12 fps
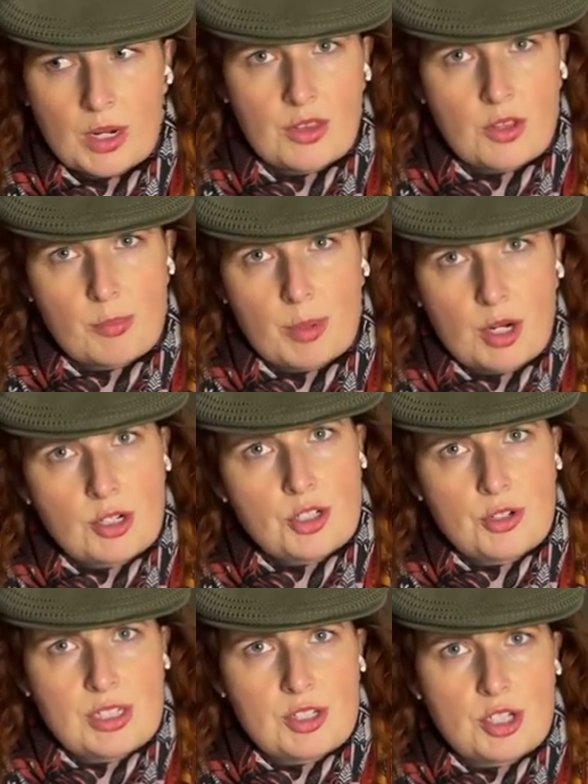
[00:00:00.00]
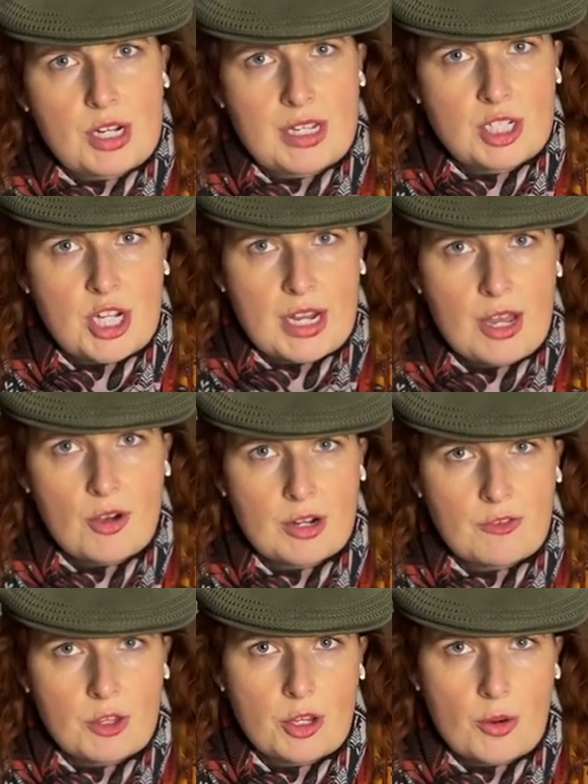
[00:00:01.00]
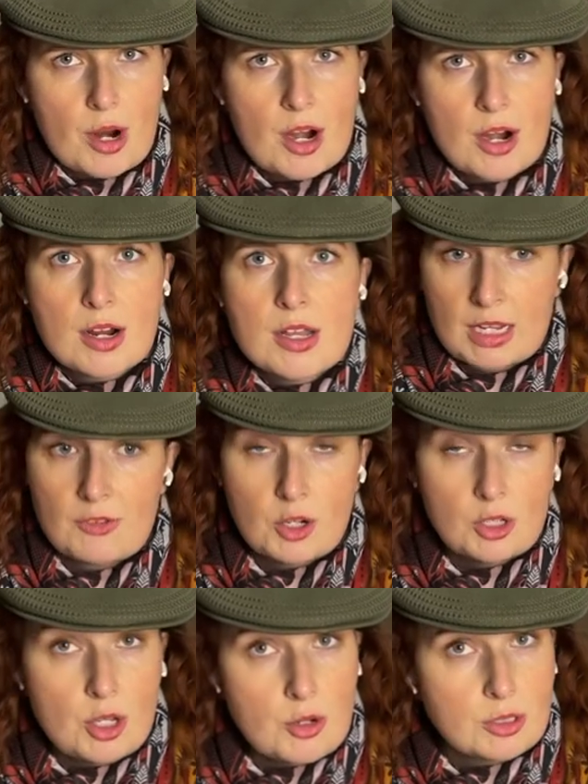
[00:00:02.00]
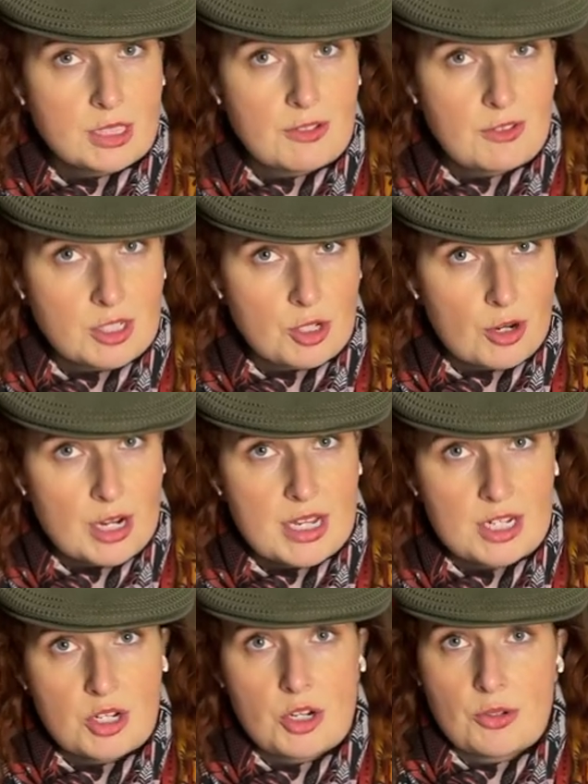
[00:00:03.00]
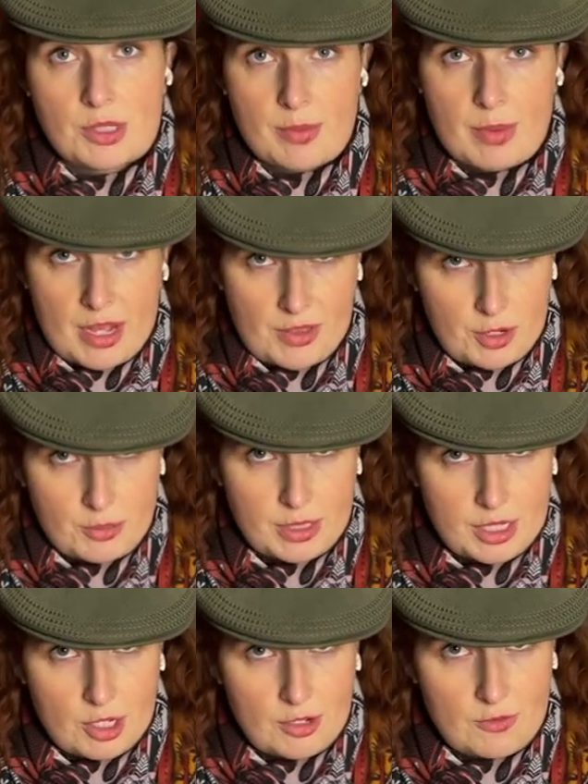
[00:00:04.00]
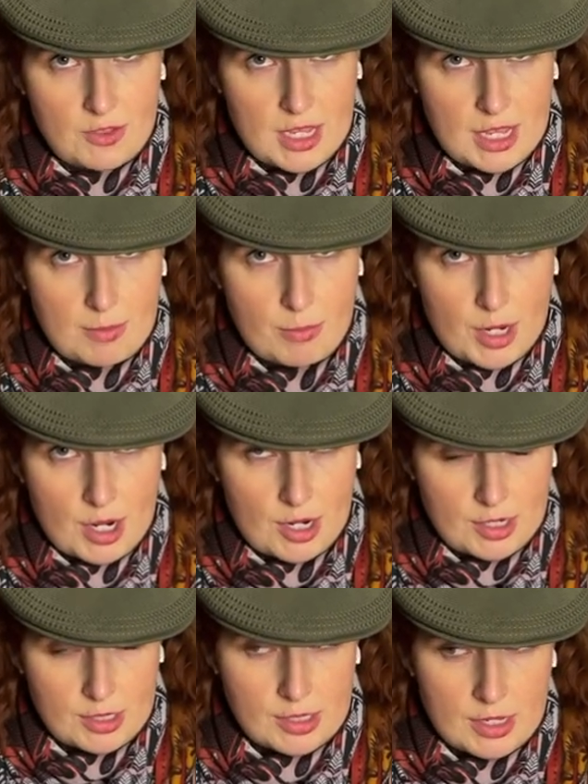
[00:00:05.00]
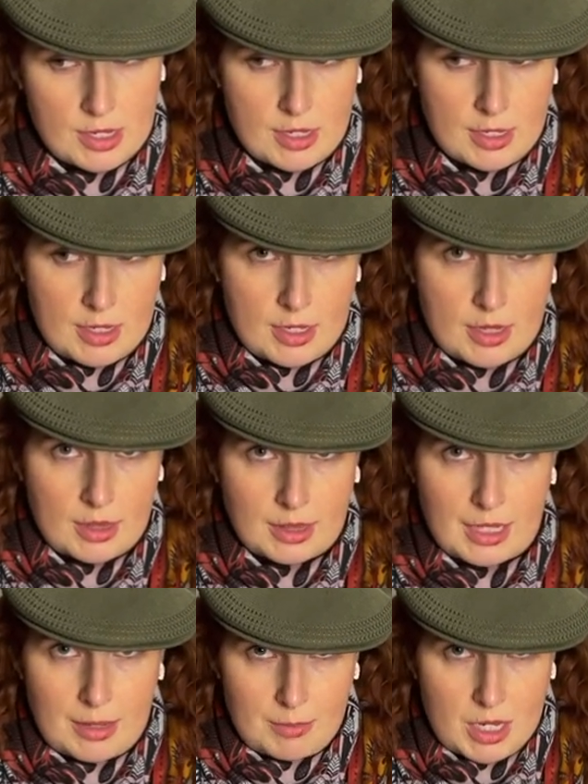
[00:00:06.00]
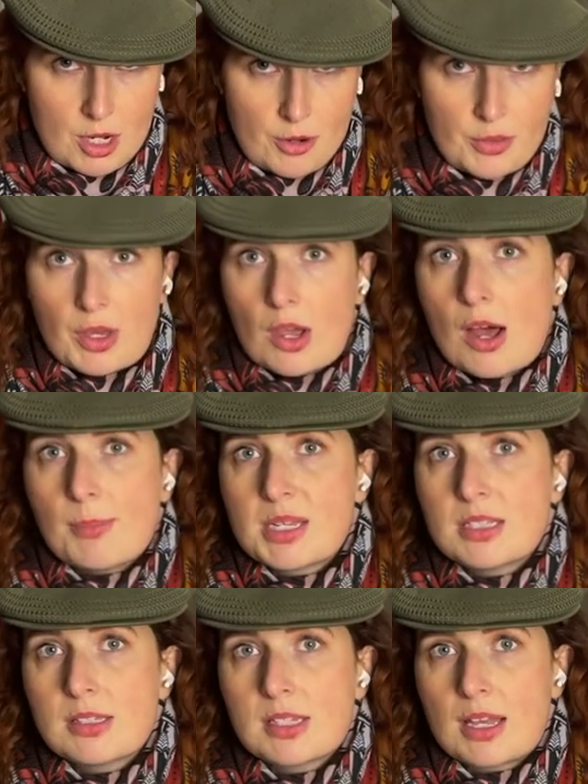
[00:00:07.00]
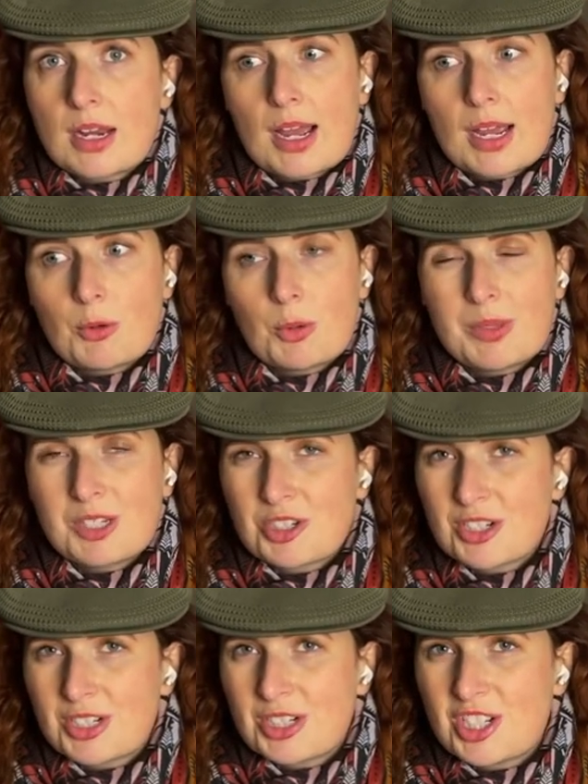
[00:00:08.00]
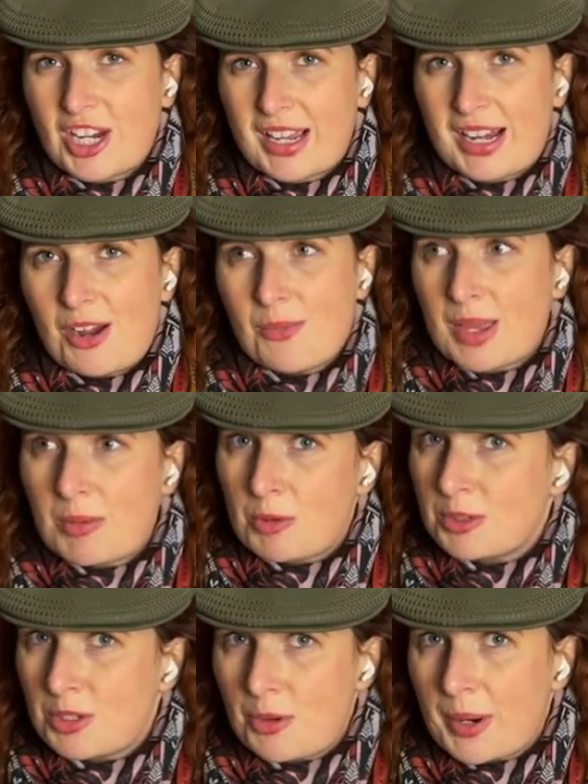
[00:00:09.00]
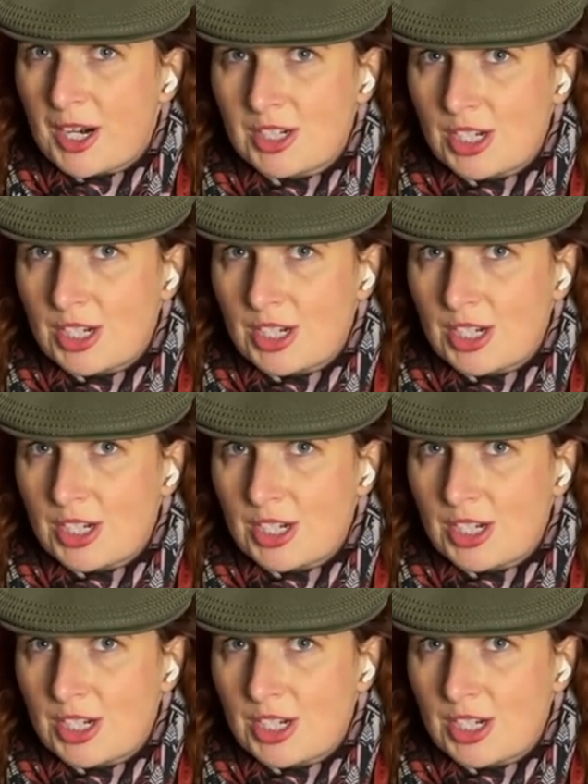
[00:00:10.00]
other burger joints should I check out? If you're local to Victoria and you know some other really good vegan burgers, let me know in the comments and I will be sure to check it out. Maybe we'll do a part